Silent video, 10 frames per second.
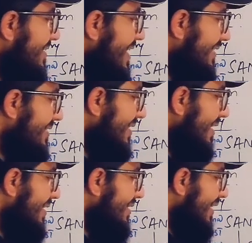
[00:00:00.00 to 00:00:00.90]
inside the
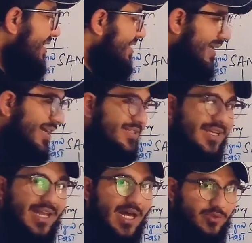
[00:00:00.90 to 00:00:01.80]
cell, the H
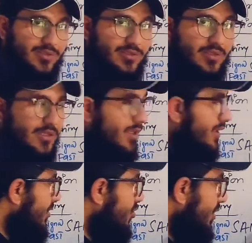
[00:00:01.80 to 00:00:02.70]
gate allows
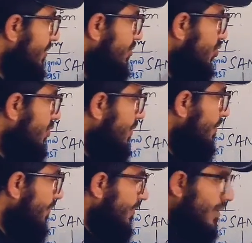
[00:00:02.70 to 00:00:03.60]
the sodium
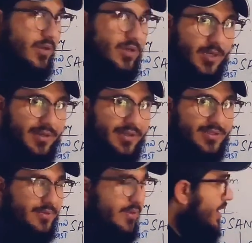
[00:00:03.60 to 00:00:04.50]
to come
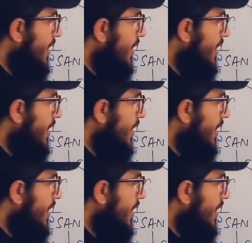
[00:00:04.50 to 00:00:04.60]
in.